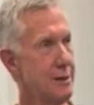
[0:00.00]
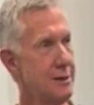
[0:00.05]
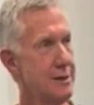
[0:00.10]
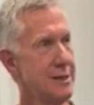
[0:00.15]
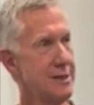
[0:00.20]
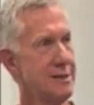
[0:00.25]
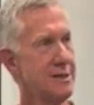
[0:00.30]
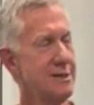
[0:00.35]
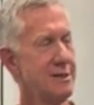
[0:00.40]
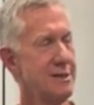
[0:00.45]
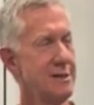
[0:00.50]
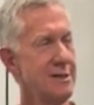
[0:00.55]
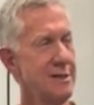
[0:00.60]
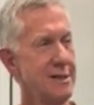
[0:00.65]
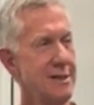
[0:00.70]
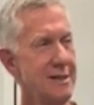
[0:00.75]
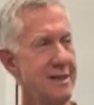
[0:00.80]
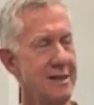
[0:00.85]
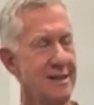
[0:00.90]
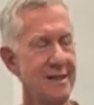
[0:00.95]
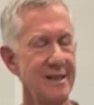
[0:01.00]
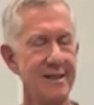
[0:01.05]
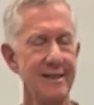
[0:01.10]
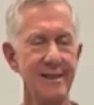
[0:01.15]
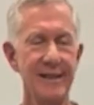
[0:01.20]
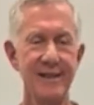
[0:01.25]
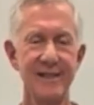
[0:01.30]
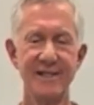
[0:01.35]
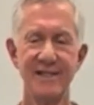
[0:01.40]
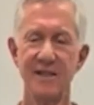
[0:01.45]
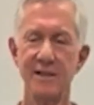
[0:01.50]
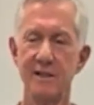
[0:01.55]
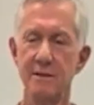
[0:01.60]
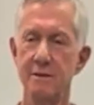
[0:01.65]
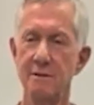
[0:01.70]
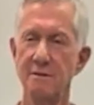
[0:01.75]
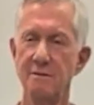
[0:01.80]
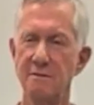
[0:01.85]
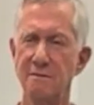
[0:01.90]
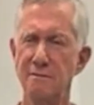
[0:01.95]
And I said,
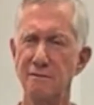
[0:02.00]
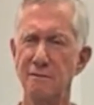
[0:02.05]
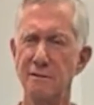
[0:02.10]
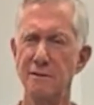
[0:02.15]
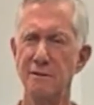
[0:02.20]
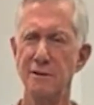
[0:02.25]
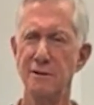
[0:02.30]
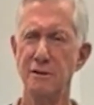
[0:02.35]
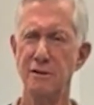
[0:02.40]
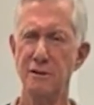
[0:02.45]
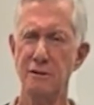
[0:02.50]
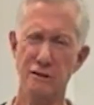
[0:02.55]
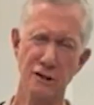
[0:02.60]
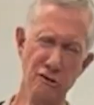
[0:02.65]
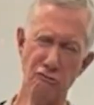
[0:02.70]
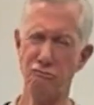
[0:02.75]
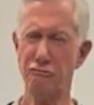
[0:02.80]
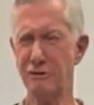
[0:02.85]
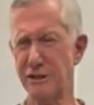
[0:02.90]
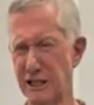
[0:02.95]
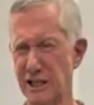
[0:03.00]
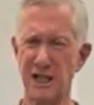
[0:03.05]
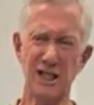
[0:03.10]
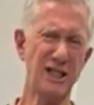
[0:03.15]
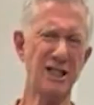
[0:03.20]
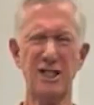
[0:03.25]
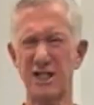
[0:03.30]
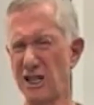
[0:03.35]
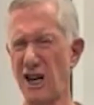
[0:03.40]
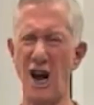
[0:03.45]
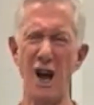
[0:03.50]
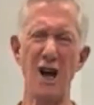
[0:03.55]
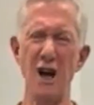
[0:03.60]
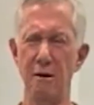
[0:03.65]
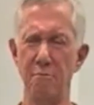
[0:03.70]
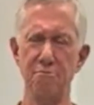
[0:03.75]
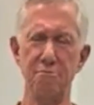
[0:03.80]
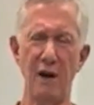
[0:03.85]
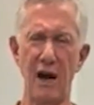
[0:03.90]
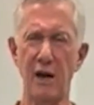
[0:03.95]
okay,
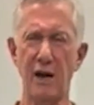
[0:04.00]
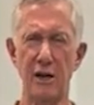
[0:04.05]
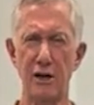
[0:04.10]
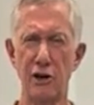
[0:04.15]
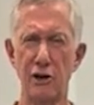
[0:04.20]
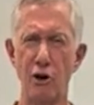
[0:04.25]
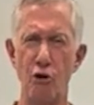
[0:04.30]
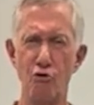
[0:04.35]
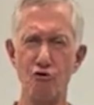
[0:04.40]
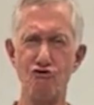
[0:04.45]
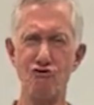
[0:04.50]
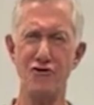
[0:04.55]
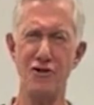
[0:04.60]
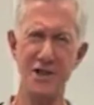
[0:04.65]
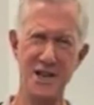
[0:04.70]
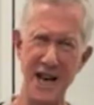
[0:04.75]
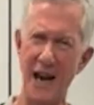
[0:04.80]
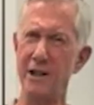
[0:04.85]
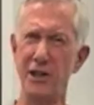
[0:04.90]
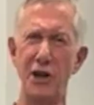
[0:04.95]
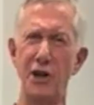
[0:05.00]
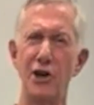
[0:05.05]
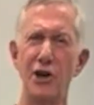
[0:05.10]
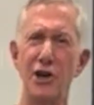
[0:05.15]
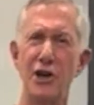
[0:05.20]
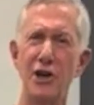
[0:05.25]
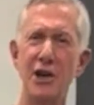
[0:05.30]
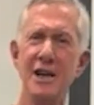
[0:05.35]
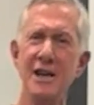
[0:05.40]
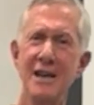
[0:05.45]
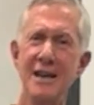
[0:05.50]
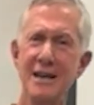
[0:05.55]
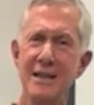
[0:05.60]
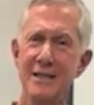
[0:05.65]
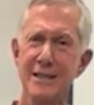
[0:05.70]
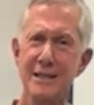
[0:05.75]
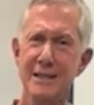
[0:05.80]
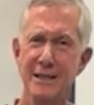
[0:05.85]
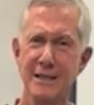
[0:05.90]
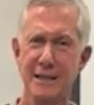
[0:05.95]
I'm not going to go yell at her.
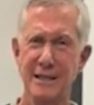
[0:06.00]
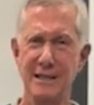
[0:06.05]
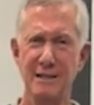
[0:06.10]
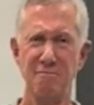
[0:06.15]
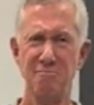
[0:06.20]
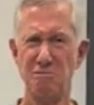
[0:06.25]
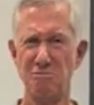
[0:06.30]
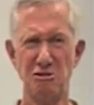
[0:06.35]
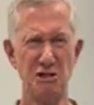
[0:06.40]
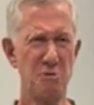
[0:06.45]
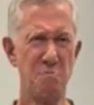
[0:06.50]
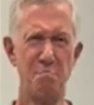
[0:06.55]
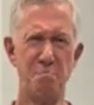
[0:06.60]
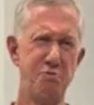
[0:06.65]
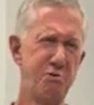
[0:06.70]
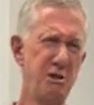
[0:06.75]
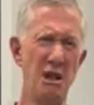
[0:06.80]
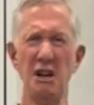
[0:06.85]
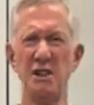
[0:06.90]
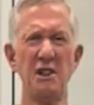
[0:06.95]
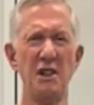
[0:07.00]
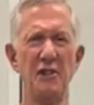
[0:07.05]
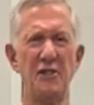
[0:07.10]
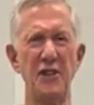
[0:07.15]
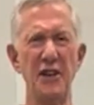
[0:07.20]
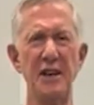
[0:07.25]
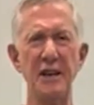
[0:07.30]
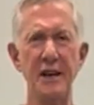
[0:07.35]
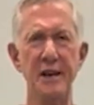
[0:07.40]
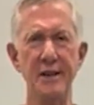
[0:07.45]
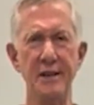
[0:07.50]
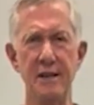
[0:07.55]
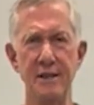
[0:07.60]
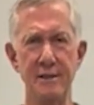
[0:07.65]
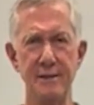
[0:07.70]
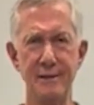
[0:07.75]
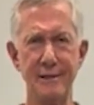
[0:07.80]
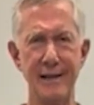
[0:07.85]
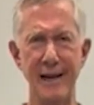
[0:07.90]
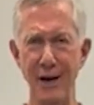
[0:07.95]
Just plug the thing in
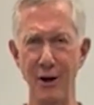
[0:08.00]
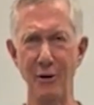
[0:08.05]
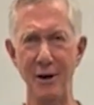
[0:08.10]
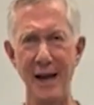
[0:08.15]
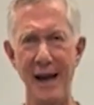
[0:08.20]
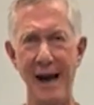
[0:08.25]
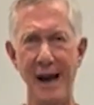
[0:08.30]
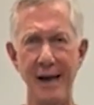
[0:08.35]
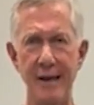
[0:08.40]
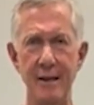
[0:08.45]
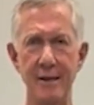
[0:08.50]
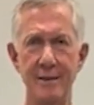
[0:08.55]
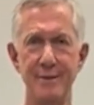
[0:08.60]
and carry on.